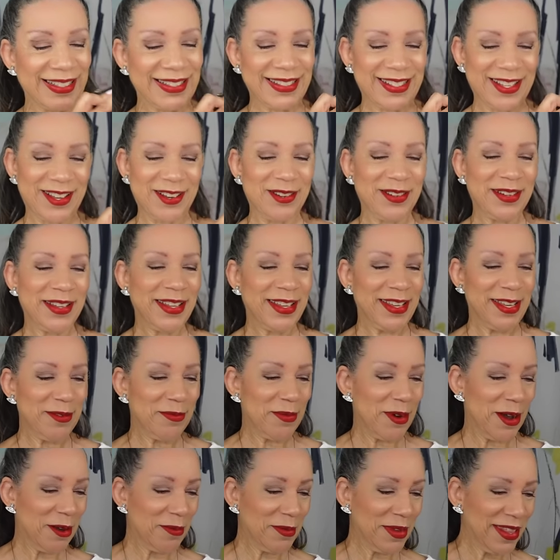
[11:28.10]
So he
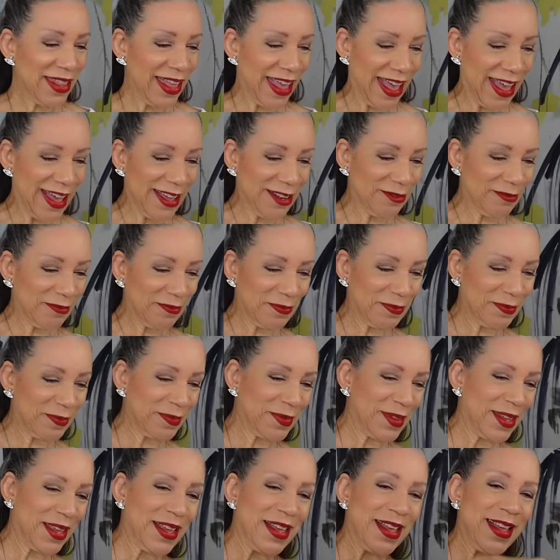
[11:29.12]
bought me that.
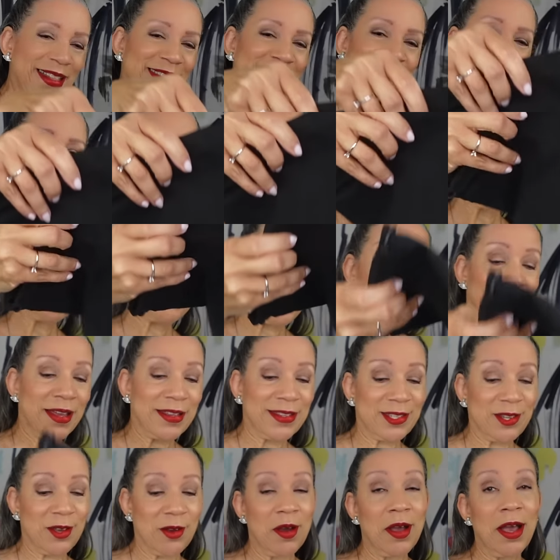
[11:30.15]
That was
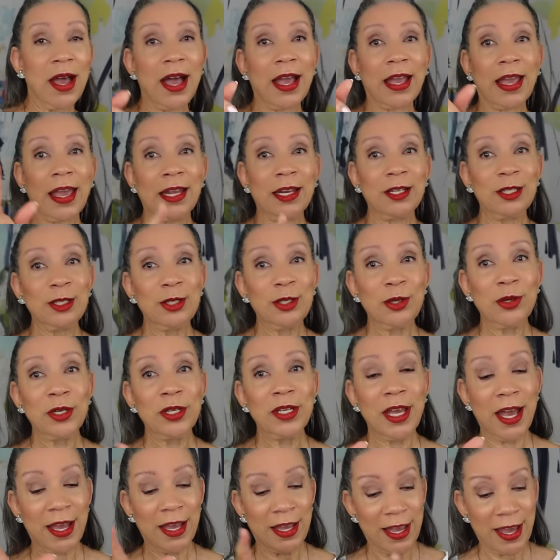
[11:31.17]
mine. So I got a
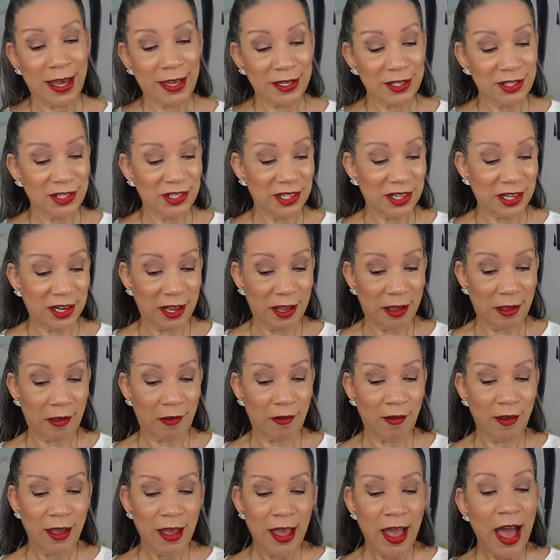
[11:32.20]
Louis, I got a
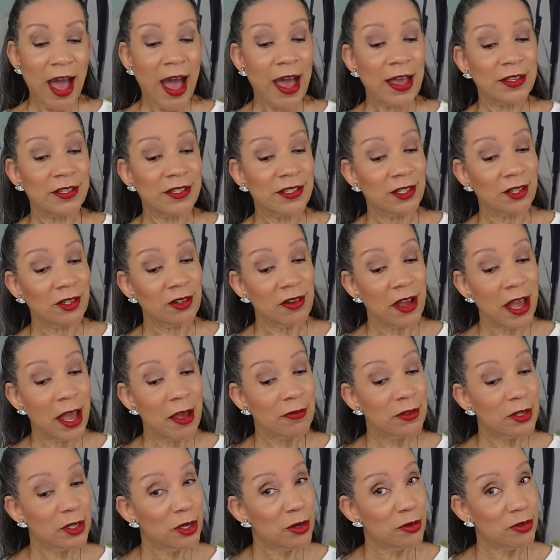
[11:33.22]
Chanel. I still don't
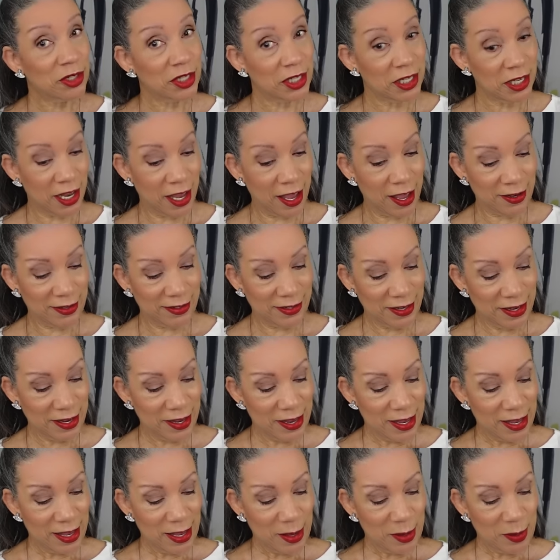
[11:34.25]
have the Gucci yet,
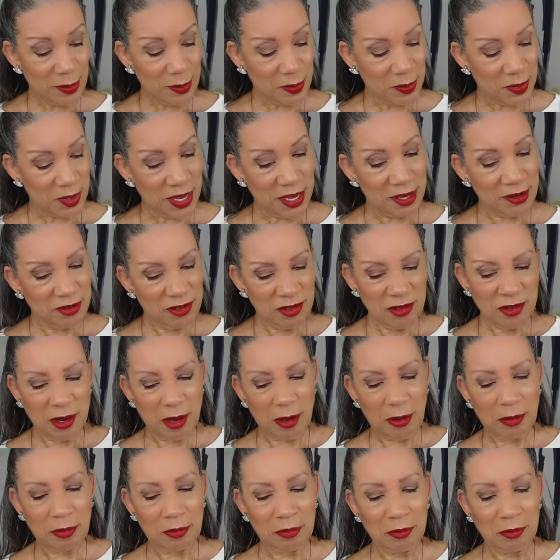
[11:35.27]
but you know,